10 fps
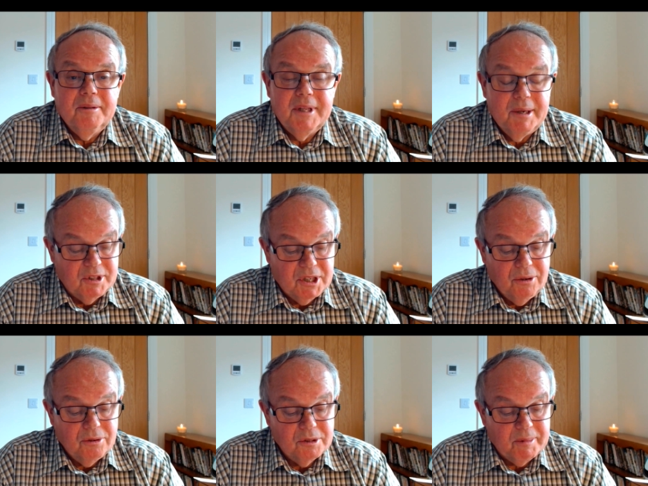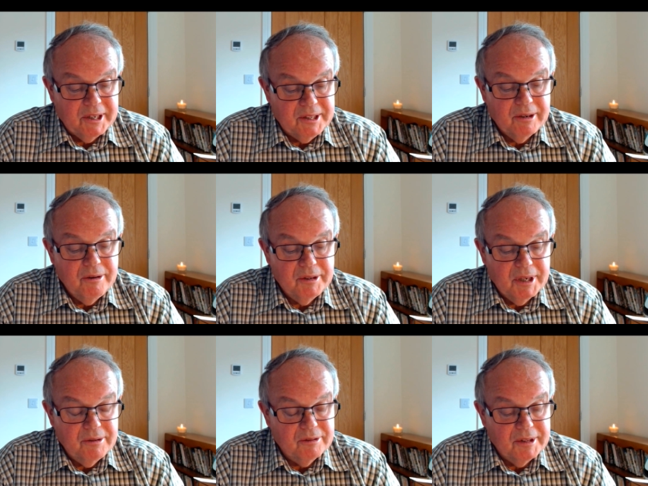They were told by the
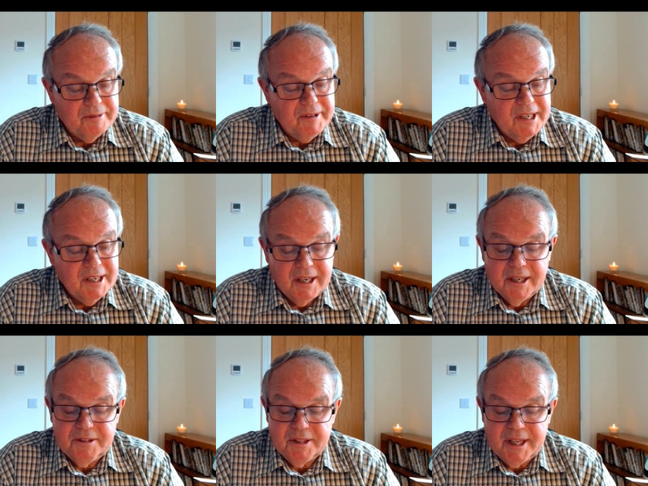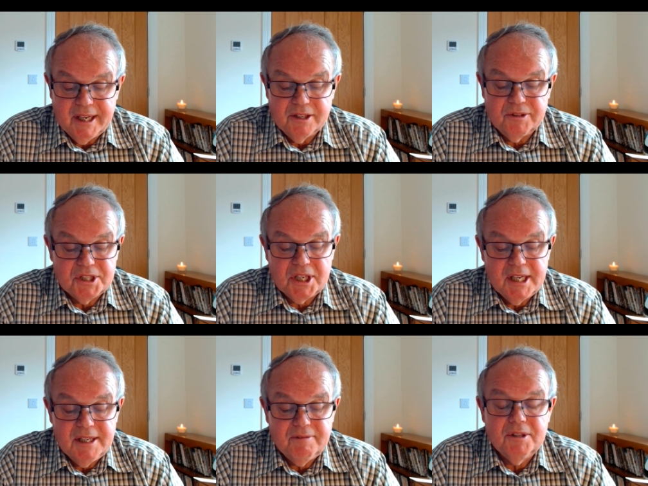owner of the vineyard that they had
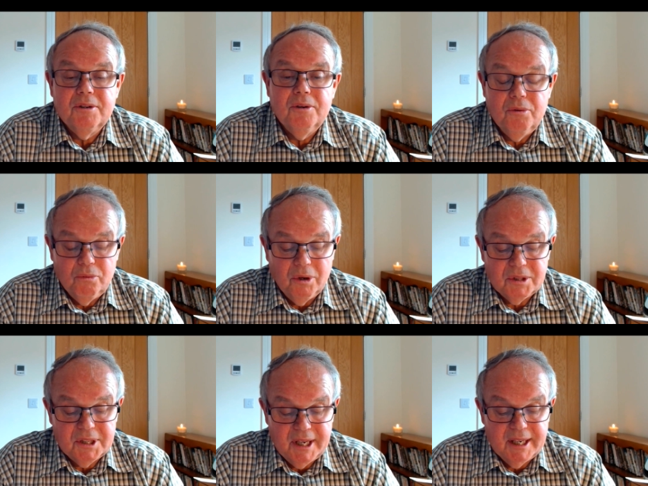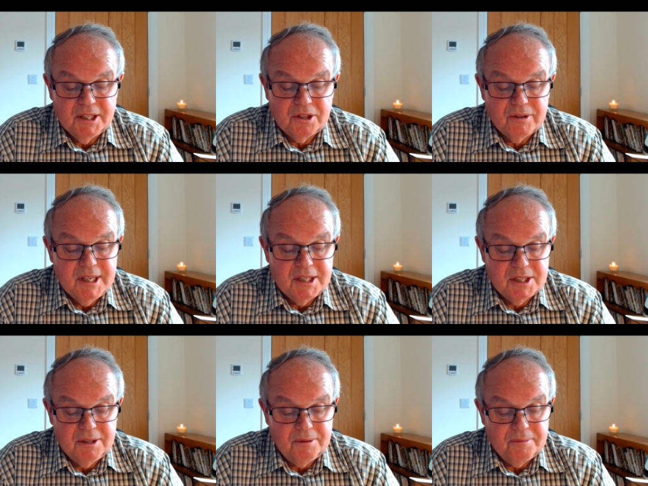received what they had agreed
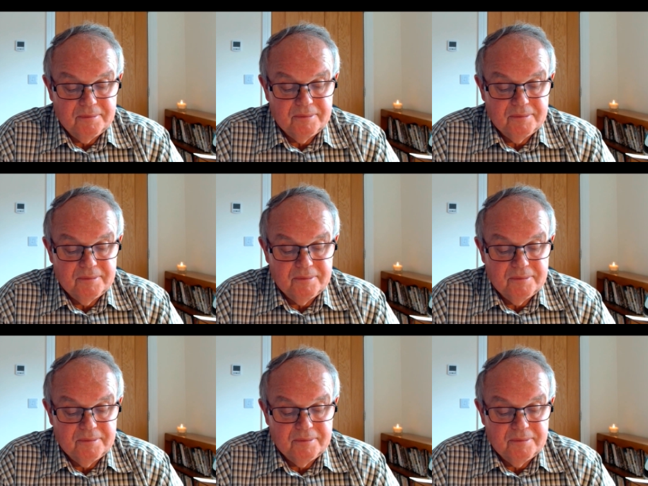to,